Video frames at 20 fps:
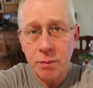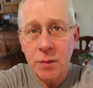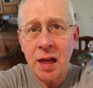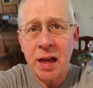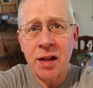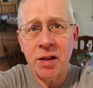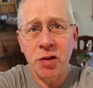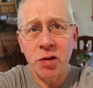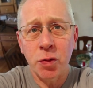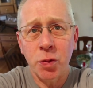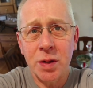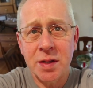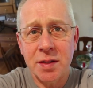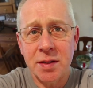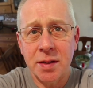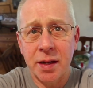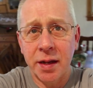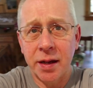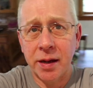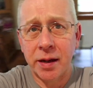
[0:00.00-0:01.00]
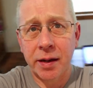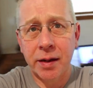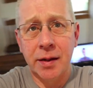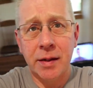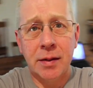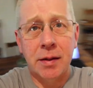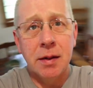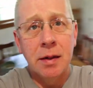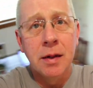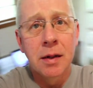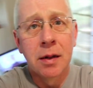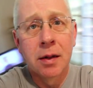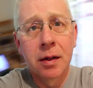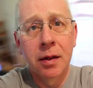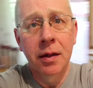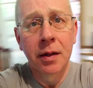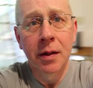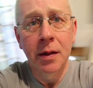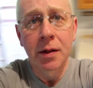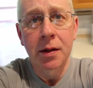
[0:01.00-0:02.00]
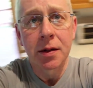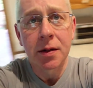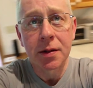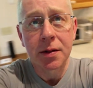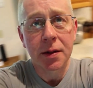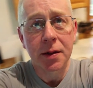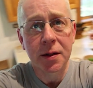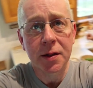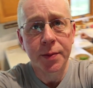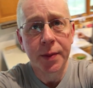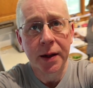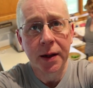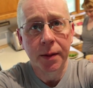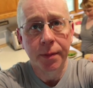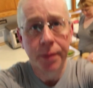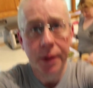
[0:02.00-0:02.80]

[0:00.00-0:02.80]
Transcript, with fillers: And twisting, and he's making